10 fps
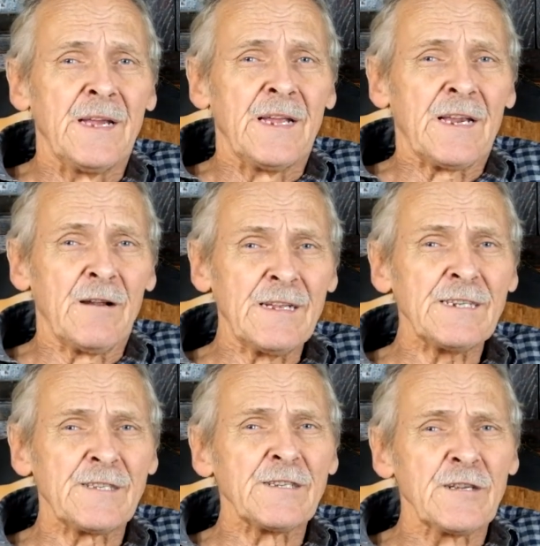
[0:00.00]
Now
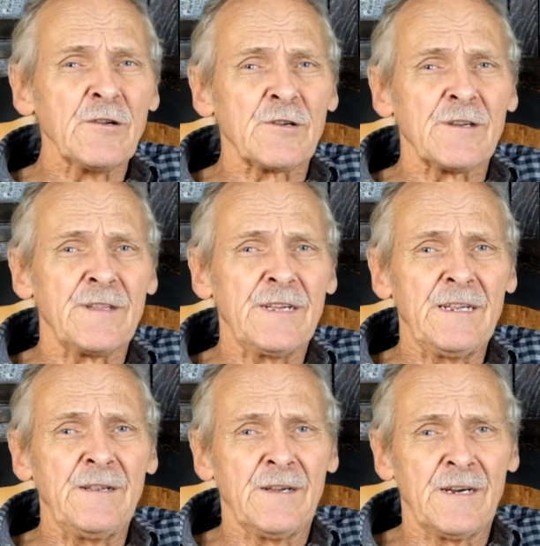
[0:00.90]
let's just look at
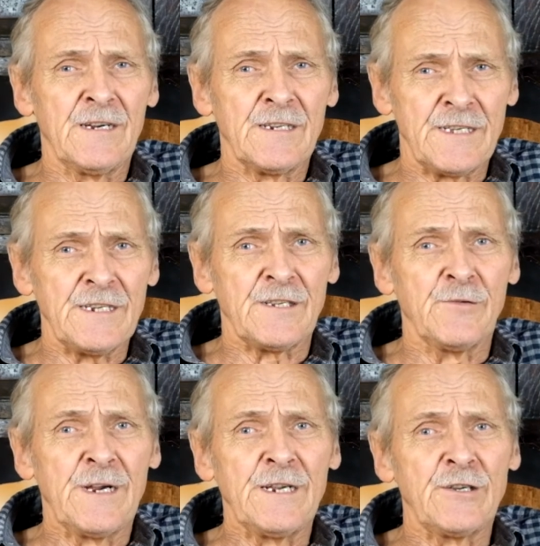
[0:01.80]
the uh,
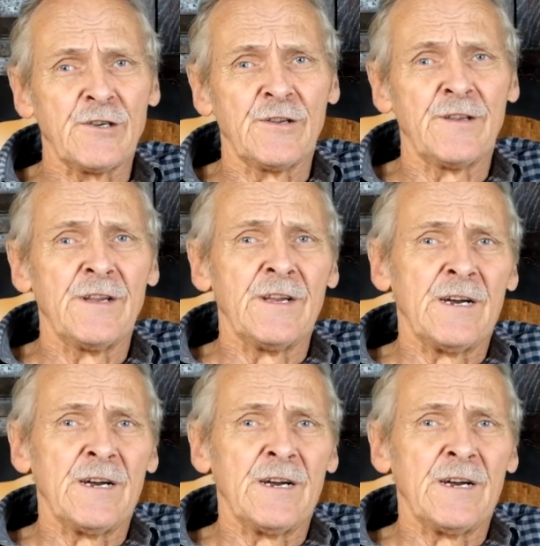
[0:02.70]
situation,